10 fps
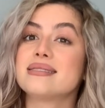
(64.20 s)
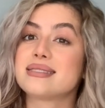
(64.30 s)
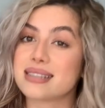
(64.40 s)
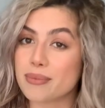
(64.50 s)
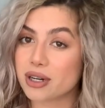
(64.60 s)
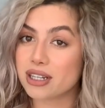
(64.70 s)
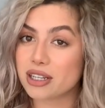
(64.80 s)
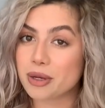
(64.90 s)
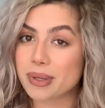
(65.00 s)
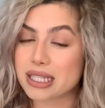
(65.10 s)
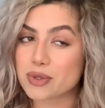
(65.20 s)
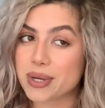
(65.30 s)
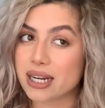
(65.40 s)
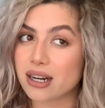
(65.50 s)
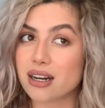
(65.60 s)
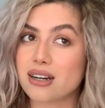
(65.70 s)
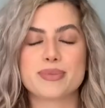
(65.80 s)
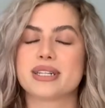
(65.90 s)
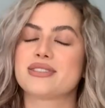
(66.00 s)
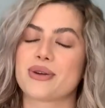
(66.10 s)
some are a little bit sweeter, but
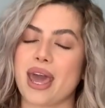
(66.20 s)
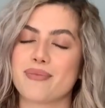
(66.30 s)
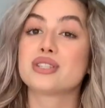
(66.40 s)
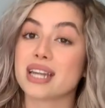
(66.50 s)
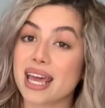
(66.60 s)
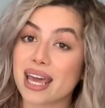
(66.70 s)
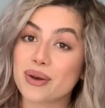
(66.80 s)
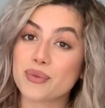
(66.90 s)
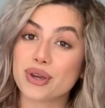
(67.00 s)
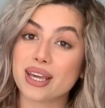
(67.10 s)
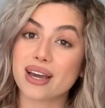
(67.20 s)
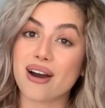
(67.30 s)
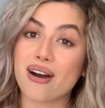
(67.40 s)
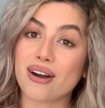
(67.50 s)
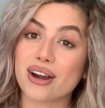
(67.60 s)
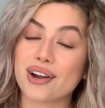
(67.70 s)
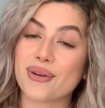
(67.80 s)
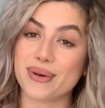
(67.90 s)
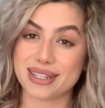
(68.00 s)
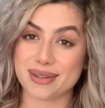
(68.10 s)
it's okay. Today we are
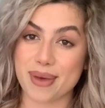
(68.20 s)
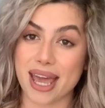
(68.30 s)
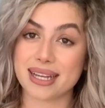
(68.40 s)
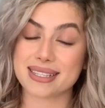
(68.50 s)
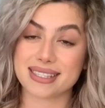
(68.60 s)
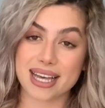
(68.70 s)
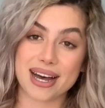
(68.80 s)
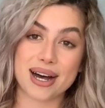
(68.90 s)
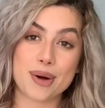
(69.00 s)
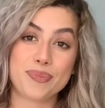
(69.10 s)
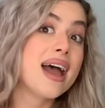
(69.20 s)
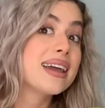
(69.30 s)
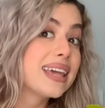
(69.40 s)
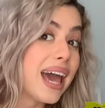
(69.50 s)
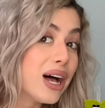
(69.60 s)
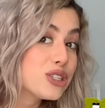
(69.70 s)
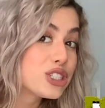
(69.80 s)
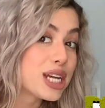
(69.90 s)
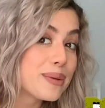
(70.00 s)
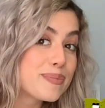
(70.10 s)
going to make some kale
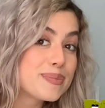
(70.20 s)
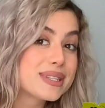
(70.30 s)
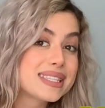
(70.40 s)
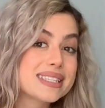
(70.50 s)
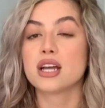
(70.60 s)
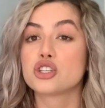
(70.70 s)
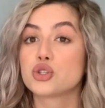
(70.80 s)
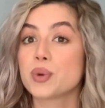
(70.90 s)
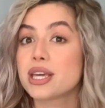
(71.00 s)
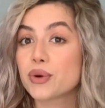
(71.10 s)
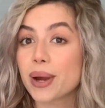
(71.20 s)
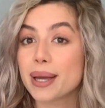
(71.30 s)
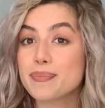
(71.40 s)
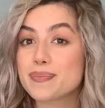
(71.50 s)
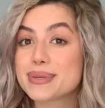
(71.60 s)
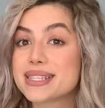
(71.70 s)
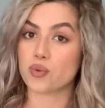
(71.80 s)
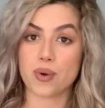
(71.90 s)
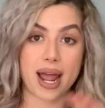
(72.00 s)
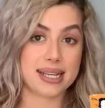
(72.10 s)
chips, sweet crepes,
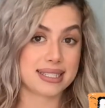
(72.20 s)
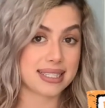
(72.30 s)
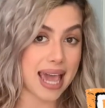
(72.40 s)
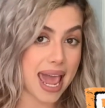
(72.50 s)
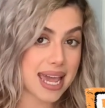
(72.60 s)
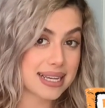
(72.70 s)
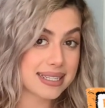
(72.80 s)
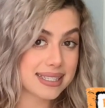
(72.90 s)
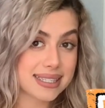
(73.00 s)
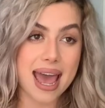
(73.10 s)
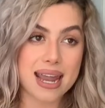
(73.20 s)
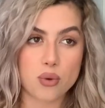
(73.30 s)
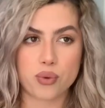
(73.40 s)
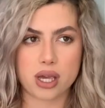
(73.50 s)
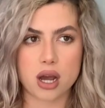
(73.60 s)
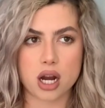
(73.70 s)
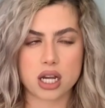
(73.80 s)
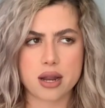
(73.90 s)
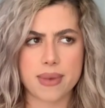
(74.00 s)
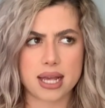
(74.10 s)
rice cakes, and we are
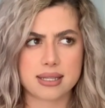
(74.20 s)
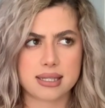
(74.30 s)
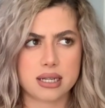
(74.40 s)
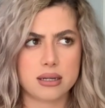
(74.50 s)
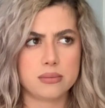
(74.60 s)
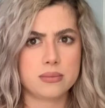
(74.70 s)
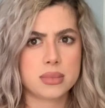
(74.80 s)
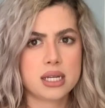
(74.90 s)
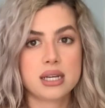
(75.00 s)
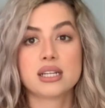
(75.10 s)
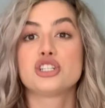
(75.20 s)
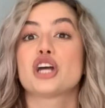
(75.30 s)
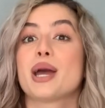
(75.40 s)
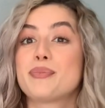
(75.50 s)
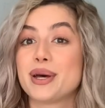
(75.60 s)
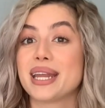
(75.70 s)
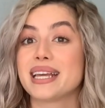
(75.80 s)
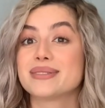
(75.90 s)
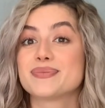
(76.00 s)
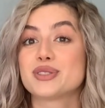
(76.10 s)
gonna make some Chia
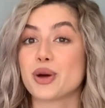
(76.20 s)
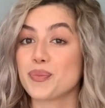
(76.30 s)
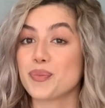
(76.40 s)
Pudding. So,